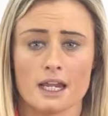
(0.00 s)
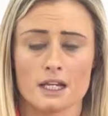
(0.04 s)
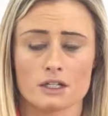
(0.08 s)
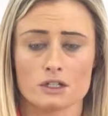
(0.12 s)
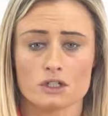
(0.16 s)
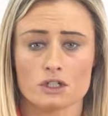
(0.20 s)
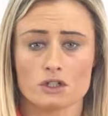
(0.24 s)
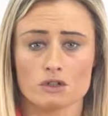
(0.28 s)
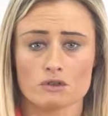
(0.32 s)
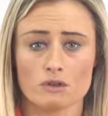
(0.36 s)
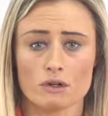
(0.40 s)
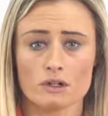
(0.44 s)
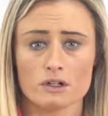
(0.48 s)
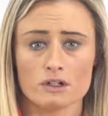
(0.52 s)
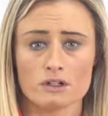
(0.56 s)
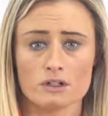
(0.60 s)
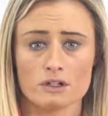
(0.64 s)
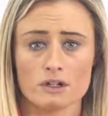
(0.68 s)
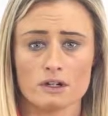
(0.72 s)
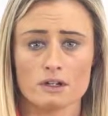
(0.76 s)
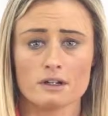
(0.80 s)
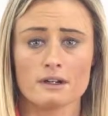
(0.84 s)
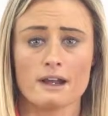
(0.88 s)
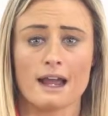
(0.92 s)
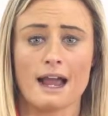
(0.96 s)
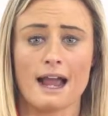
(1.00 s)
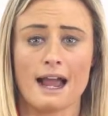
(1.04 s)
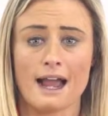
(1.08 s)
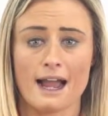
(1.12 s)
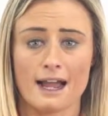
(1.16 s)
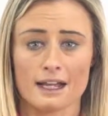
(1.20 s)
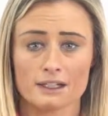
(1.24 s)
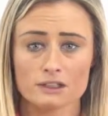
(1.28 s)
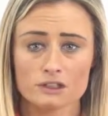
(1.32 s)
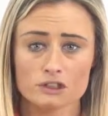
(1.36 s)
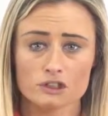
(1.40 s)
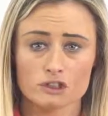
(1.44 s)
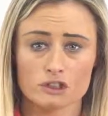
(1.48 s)
instruction
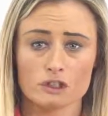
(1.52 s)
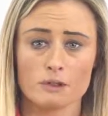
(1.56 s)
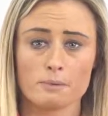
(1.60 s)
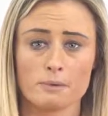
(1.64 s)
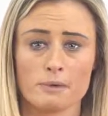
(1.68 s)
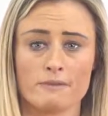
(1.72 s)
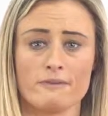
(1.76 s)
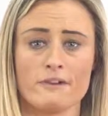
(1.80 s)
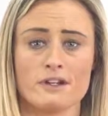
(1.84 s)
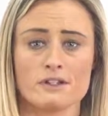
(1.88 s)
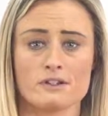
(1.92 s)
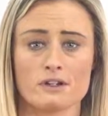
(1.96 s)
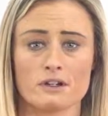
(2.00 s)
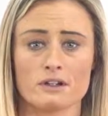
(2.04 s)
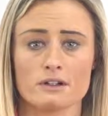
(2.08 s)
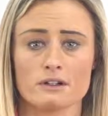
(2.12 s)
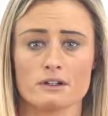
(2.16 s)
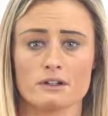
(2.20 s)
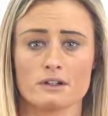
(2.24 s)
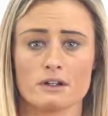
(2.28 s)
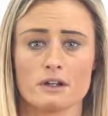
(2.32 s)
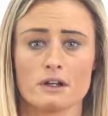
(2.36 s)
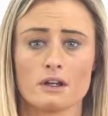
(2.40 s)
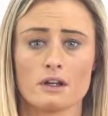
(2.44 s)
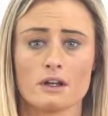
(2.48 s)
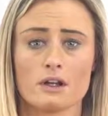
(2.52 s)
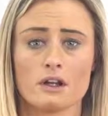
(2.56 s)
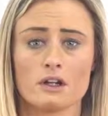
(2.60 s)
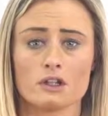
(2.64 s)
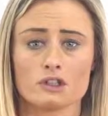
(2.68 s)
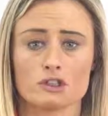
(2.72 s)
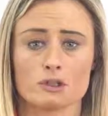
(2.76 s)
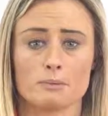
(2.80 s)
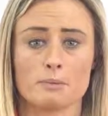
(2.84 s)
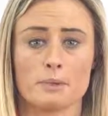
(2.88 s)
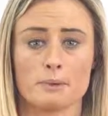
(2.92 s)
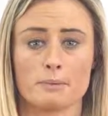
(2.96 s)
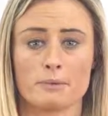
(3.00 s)
and supervision
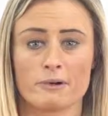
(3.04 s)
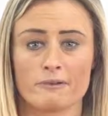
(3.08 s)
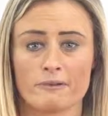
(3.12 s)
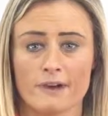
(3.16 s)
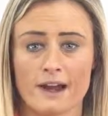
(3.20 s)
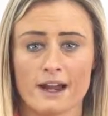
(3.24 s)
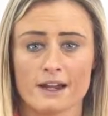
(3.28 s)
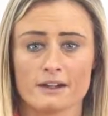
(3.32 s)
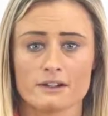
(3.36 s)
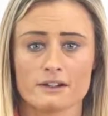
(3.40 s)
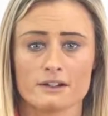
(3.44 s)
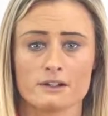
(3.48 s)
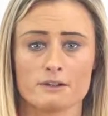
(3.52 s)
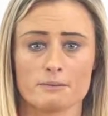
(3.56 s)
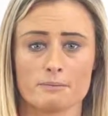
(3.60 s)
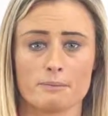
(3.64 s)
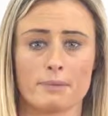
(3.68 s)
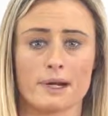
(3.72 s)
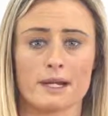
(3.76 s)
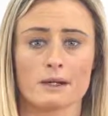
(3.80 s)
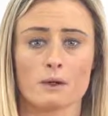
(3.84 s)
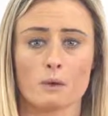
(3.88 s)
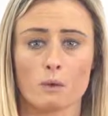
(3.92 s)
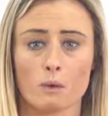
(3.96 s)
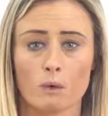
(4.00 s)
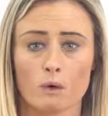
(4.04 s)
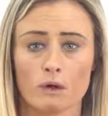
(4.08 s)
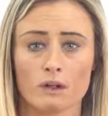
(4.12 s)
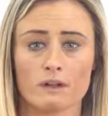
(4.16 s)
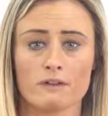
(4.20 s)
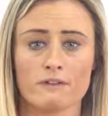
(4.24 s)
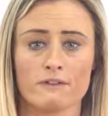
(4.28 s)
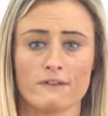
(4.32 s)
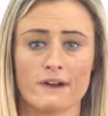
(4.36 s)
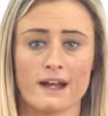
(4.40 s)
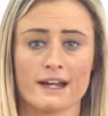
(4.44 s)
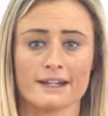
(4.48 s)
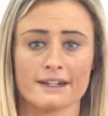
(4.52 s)
should be provided by
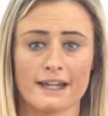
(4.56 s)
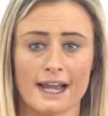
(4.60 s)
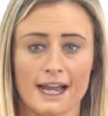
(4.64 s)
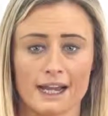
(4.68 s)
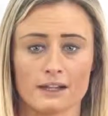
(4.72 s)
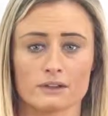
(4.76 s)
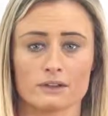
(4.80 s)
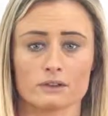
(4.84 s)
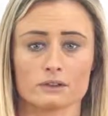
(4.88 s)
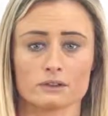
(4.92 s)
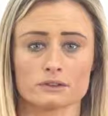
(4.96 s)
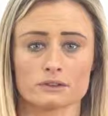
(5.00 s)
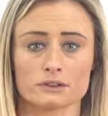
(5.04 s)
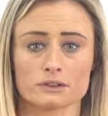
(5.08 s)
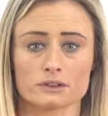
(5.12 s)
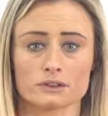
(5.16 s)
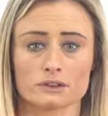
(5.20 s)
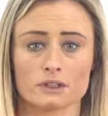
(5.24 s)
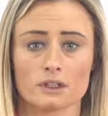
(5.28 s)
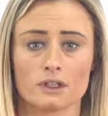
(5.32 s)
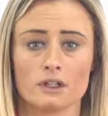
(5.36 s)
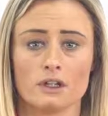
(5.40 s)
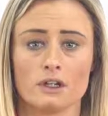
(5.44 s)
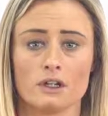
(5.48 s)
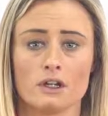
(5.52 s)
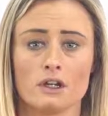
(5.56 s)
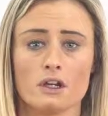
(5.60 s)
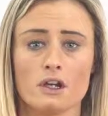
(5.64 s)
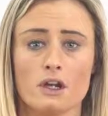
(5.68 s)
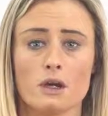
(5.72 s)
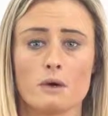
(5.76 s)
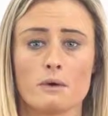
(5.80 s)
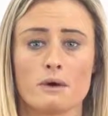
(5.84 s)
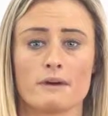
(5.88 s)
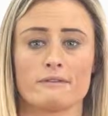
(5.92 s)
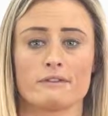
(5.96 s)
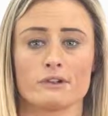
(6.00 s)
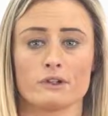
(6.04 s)
qualified adults
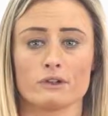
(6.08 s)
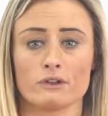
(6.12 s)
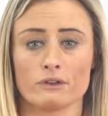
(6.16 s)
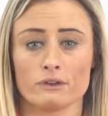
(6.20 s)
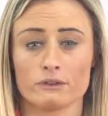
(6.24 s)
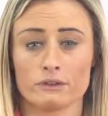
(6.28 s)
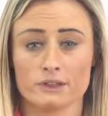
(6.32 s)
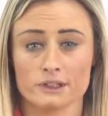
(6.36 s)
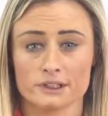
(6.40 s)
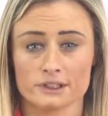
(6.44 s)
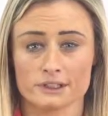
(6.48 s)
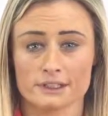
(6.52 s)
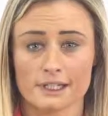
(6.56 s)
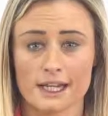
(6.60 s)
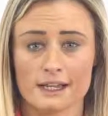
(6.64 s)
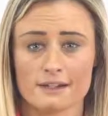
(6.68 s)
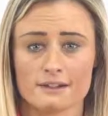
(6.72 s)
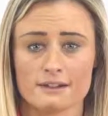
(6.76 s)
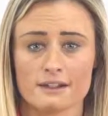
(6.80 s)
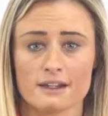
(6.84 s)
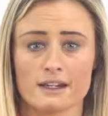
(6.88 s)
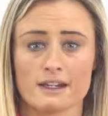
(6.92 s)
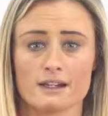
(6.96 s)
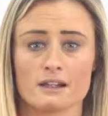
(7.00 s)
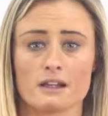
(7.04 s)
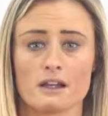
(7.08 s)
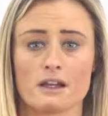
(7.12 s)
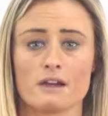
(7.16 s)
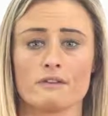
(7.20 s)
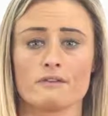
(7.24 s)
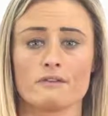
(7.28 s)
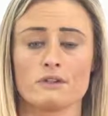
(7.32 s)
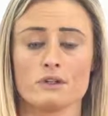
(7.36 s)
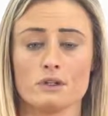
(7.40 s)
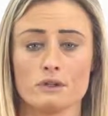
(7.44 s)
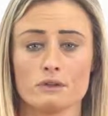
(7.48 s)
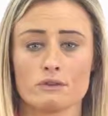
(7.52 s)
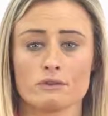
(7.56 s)
who have an understanding
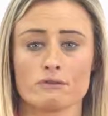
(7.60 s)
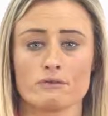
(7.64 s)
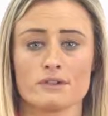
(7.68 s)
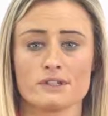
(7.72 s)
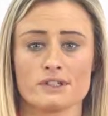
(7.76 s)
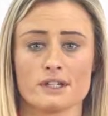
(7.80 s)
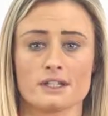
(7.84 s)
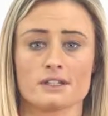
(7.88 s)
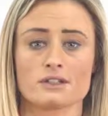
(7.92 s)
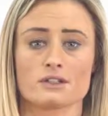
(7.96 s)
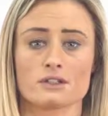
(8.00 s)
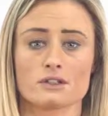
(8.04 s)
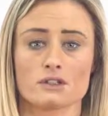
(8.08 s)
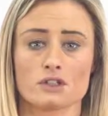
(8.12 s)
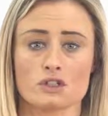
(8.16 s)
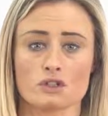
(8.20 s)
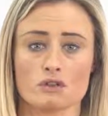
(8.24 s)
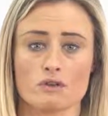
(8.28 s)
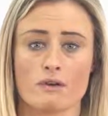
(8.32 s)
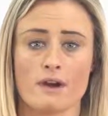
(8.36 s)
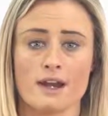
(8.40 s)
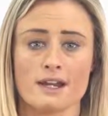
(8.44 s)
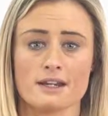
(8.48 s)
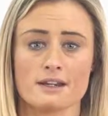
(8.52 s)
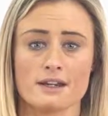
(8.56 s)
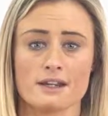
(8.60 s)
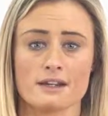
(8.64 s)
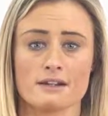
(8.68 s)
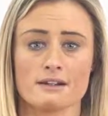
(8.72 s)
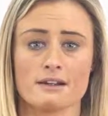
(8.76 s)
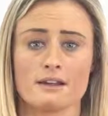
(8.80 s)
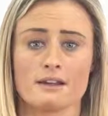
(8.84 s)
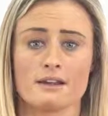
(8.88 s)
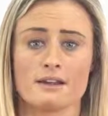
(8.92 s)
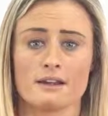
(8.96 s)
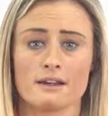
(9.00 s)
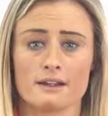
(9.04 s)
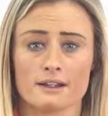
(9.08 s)
of youth resistance
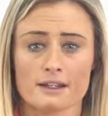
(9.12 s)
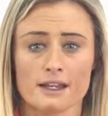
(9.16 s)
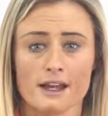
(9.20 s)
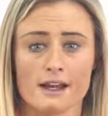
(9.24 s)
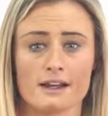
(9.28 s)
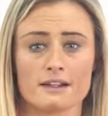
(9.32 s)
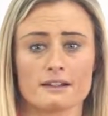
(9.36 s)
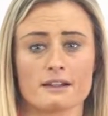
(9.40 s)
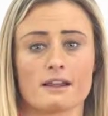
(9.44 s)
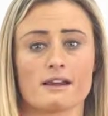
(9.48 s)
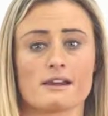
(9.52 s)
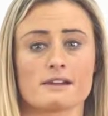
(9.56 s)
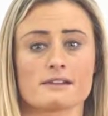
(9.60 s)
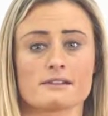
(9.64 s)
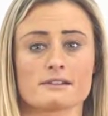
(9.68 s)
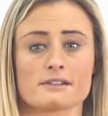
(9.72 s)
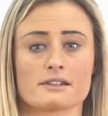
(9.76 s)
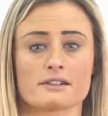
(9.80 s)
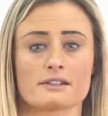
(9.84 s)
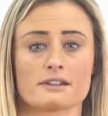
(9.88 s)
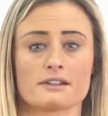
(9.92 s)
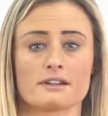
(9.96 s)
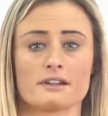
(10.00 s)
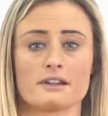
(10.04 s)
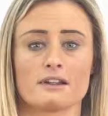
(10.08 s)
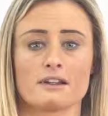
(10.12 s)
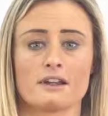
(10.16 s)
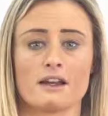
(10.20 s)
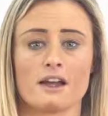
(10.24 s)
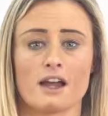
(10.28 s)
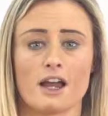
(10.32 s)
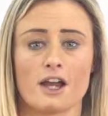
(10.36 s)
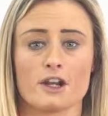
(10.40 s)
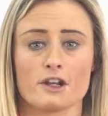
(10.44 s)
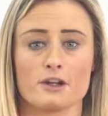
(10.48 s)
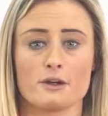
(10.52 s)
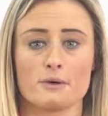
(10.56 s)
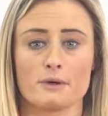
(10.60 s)
training guidelines
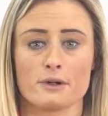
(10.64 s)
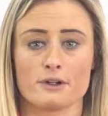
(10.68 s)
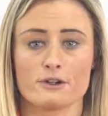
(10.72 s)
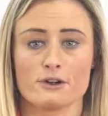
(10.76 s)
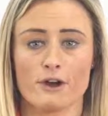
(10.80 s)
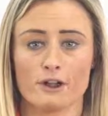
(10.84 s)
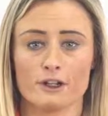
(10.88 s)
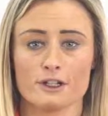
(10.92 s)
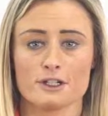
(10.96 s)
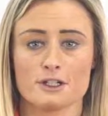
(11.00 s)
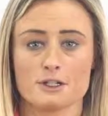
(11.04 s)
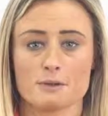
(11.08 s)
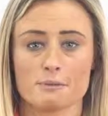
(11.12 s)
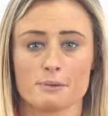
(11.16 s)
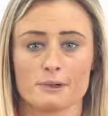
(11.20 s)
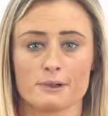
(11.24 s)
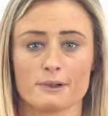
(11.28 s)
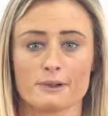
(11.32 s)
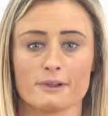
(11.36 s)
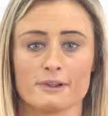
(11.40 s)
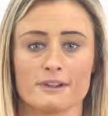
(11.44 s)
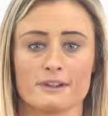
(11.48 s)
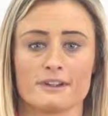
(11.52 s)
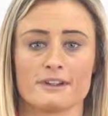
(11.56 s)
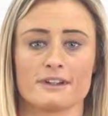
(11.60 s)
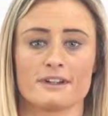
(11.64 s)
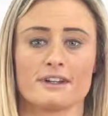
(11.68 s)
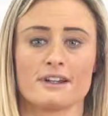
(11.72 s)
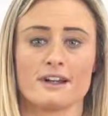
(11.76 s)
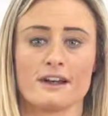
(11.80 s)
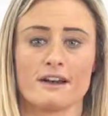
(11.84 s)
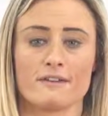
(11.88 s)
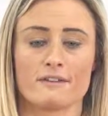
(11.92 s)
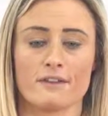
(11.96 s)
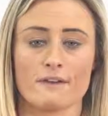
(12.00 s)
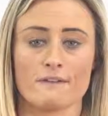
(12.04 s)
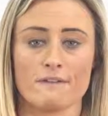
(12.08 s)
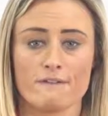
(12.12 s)
and who are knowledgeable
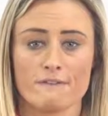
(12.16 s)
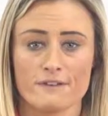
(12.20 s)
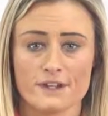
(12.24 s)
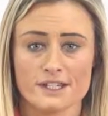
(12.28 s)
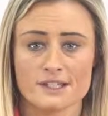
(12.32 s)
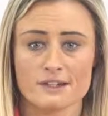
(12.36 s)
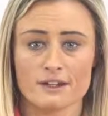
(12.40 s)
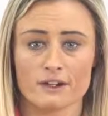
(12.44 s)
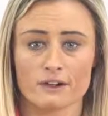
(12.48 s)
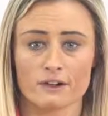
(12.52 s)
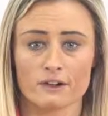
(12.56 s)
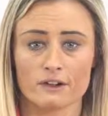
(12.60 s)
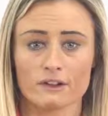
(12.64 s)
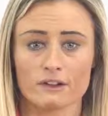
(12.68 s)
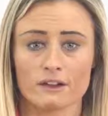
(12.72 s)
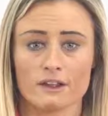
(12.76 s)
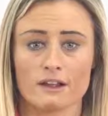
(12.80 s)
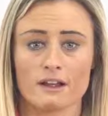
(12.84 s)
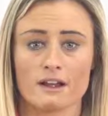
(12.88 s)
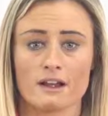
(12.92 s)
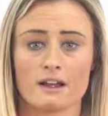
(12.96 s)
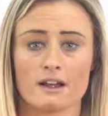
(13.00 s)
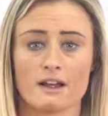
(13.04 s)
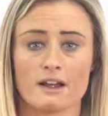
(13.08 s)
of the physical